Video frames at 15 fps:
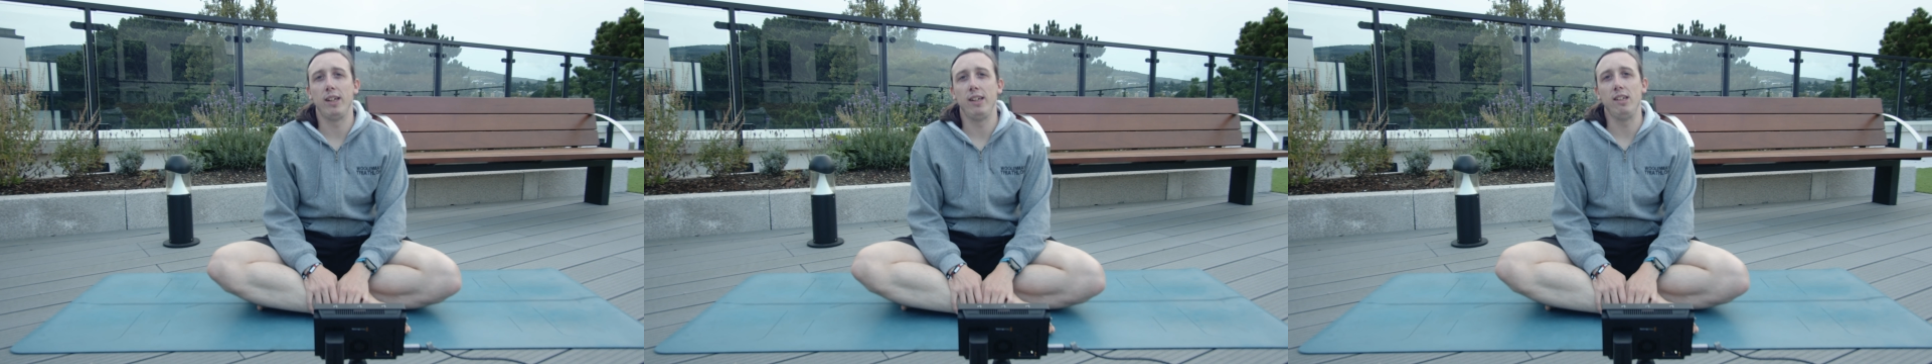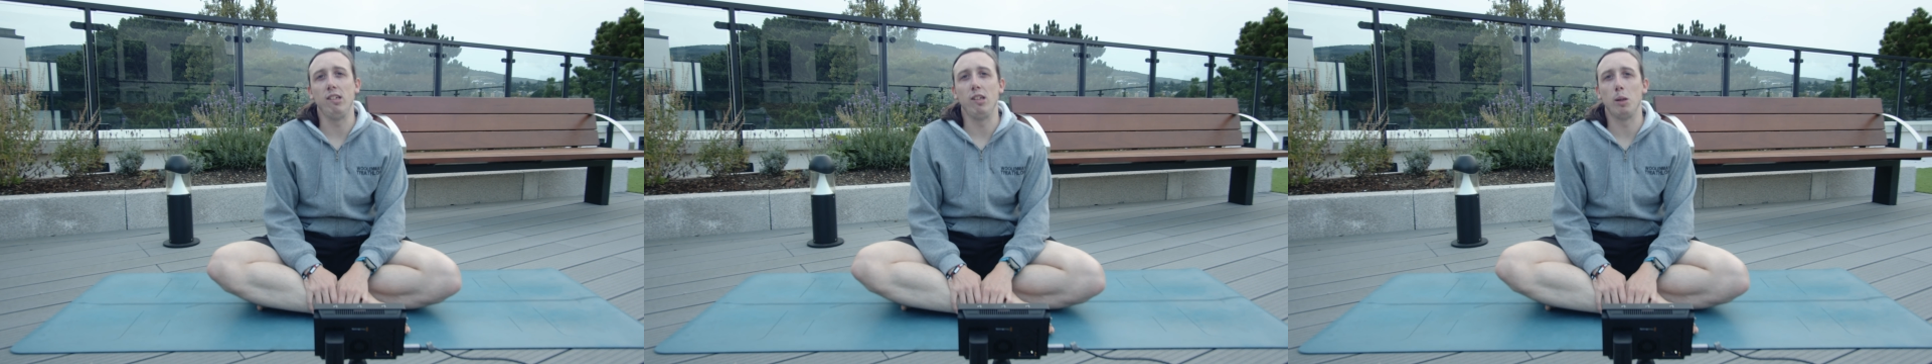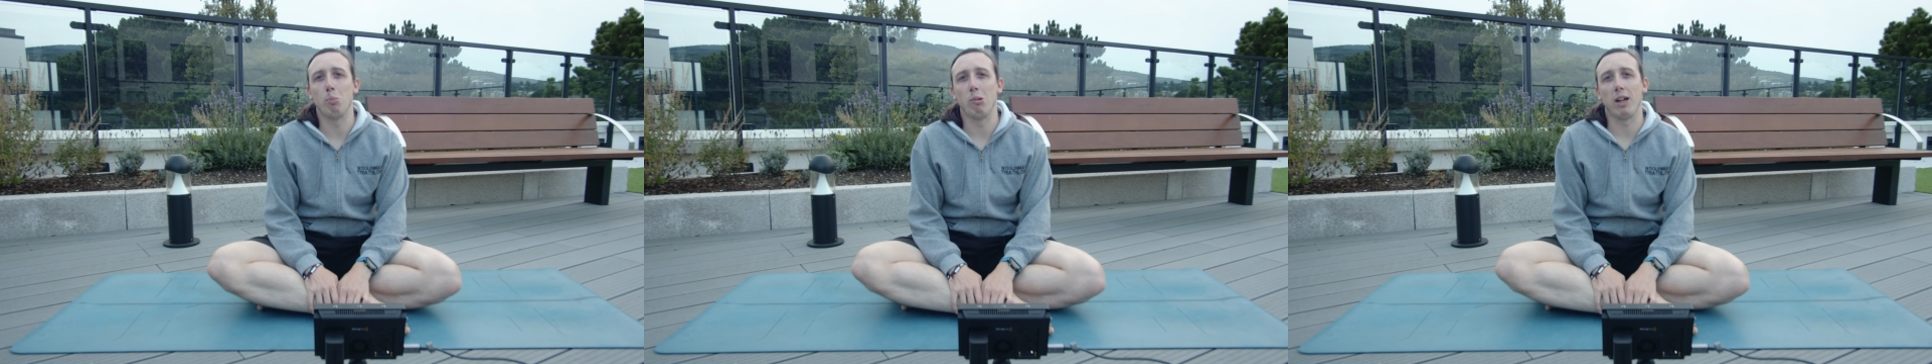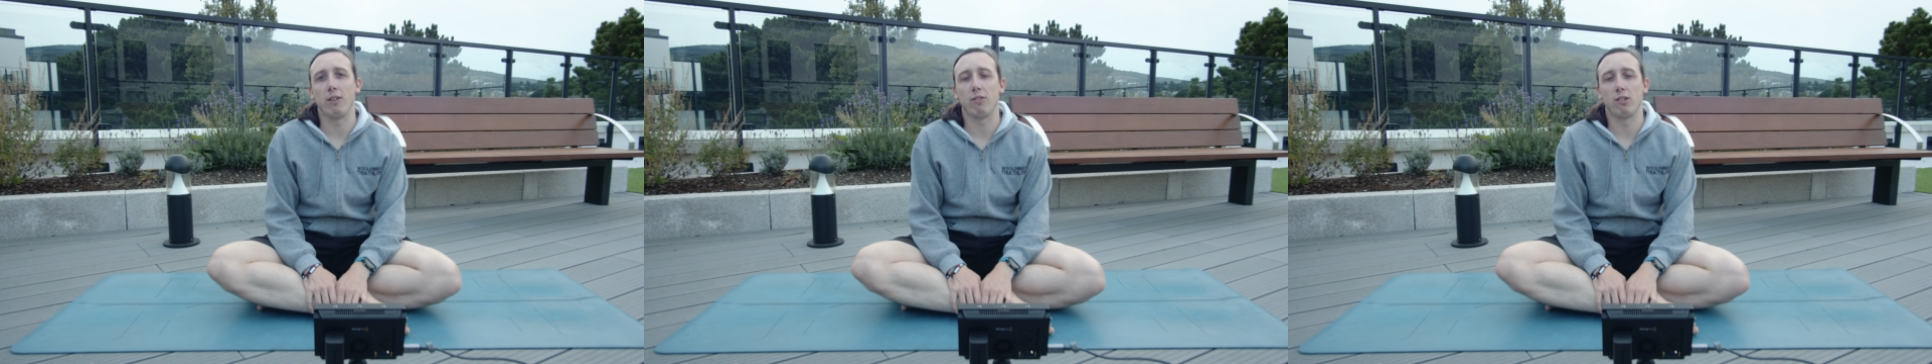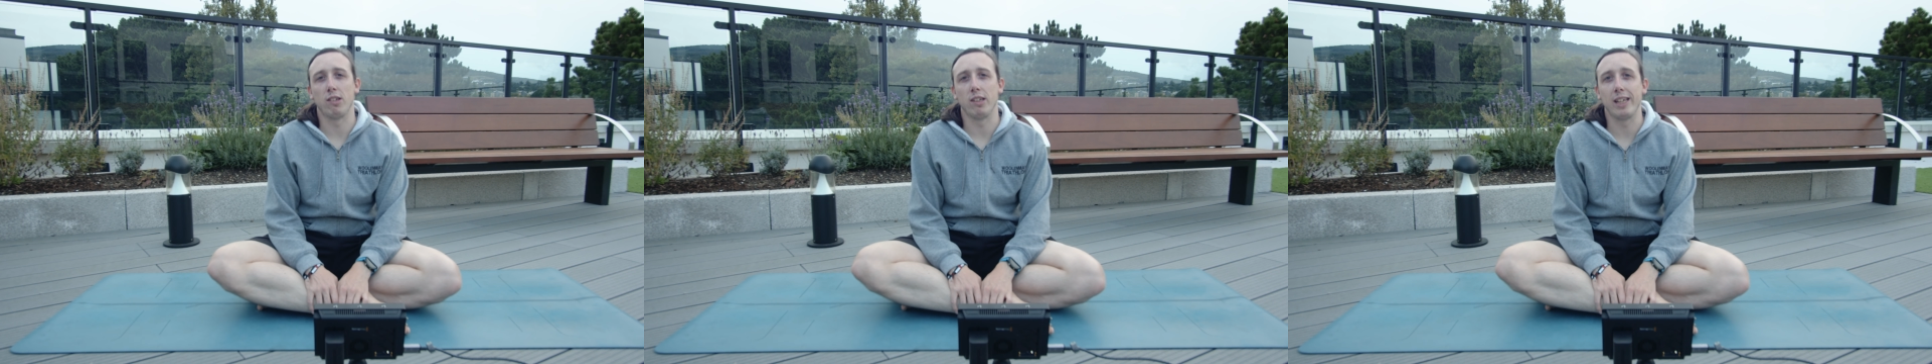easy
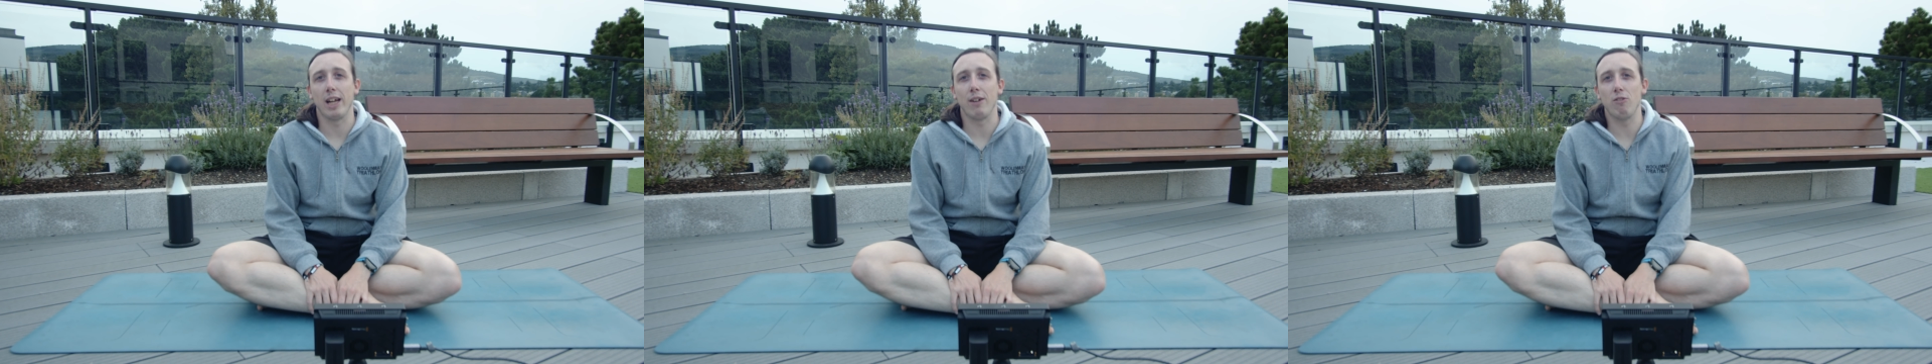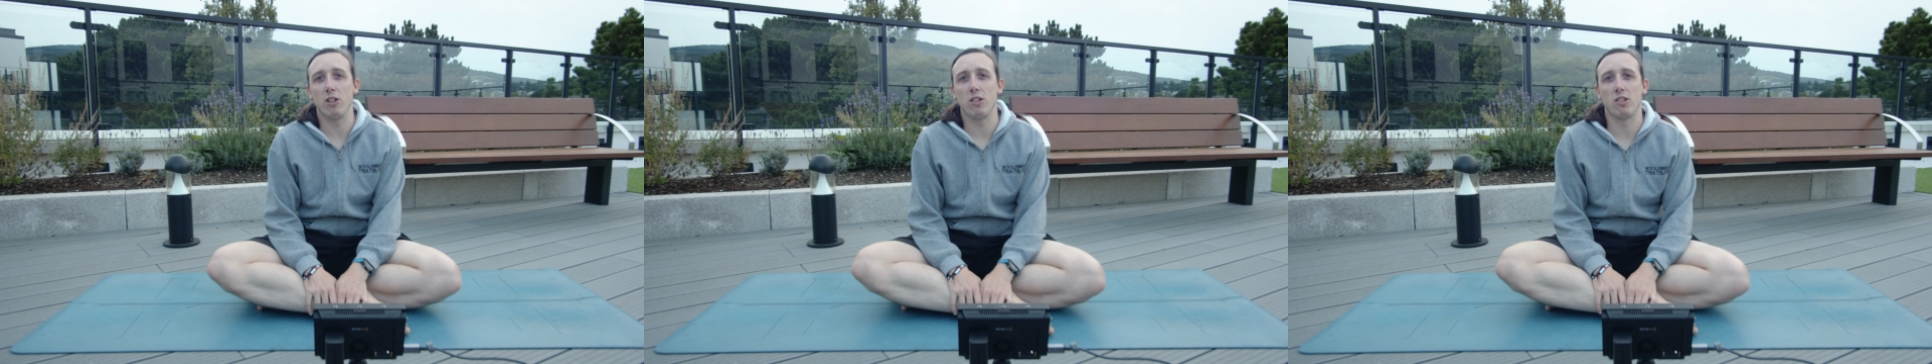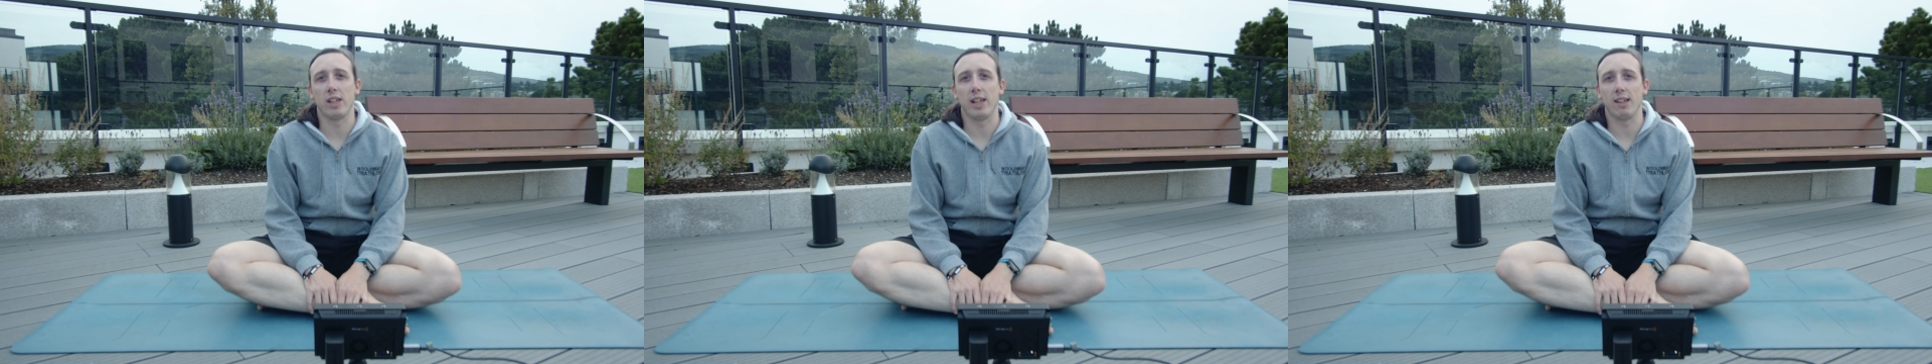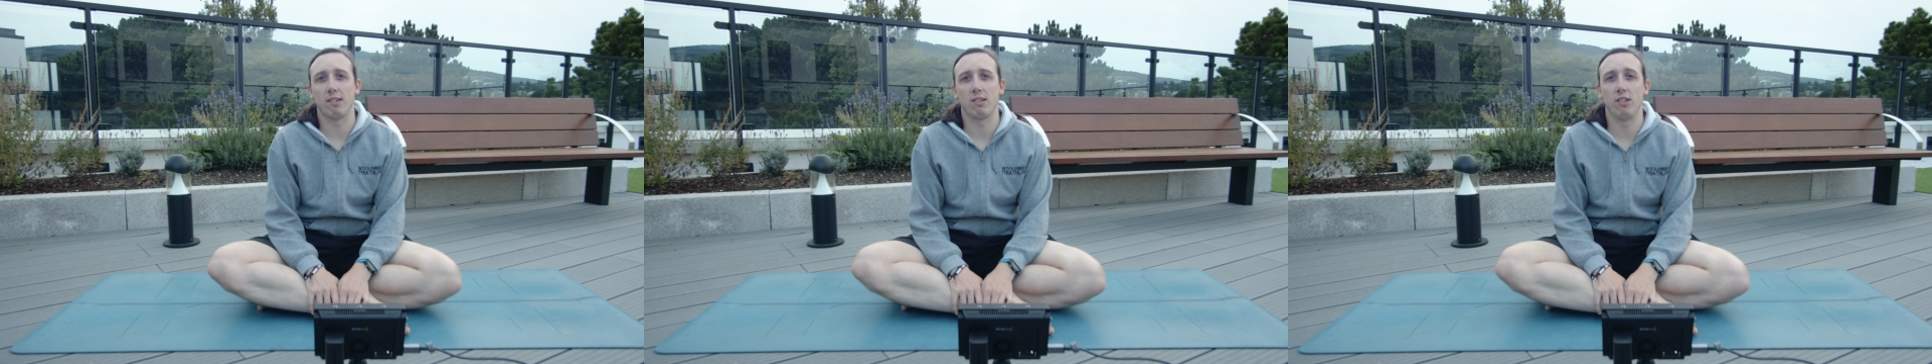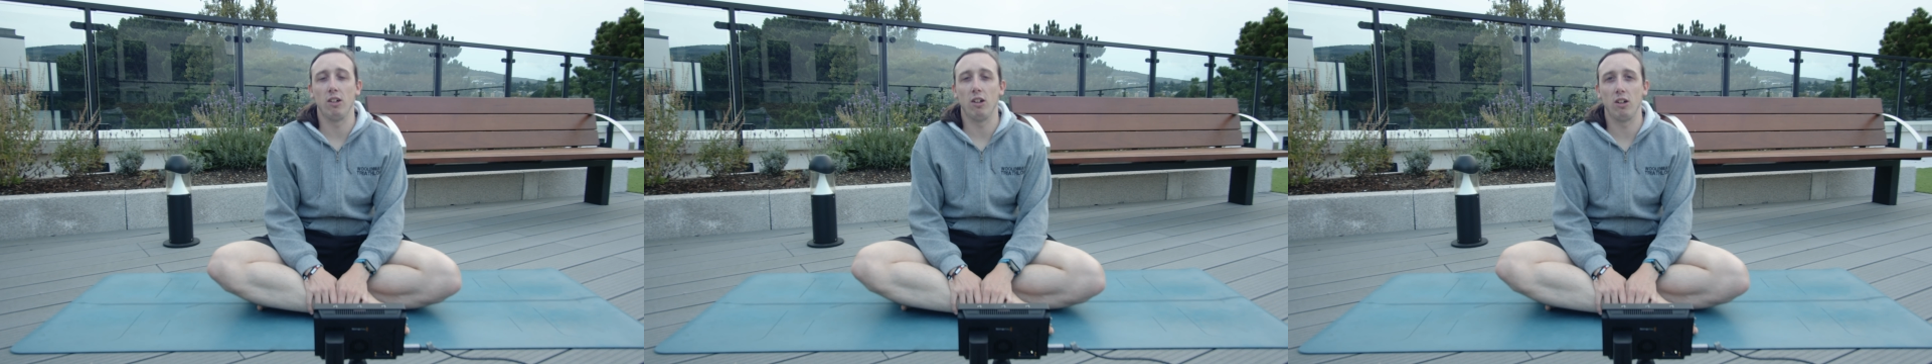breaths together to get
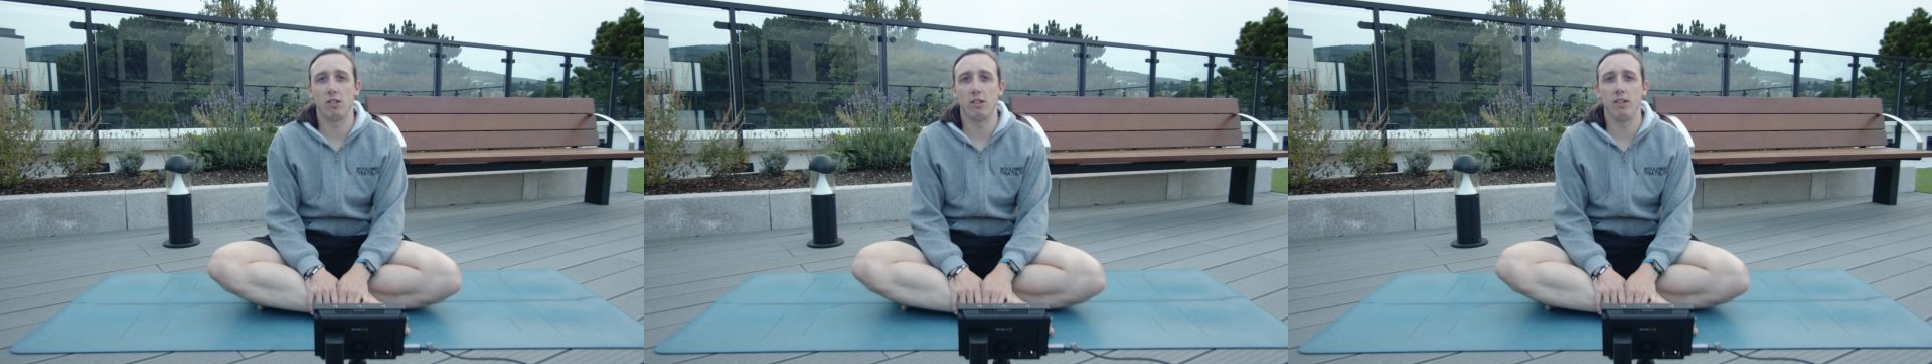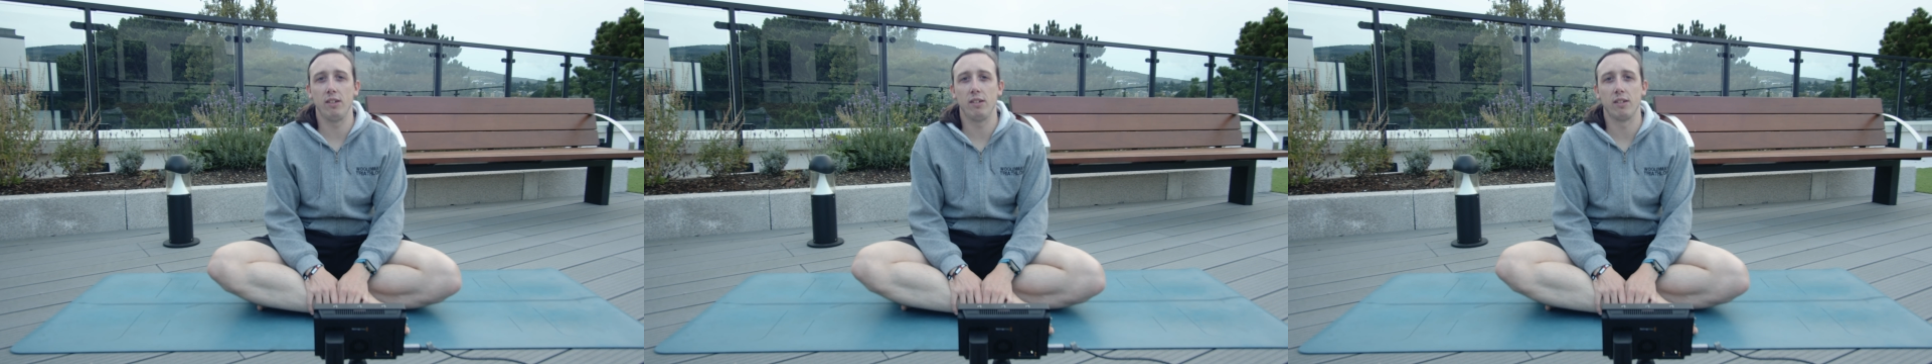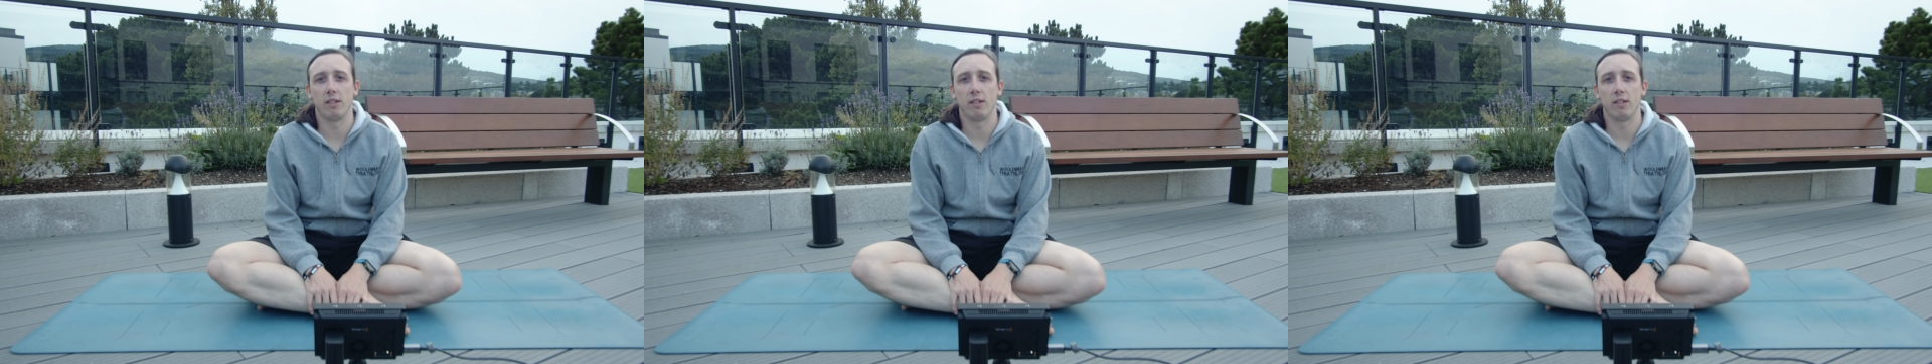started.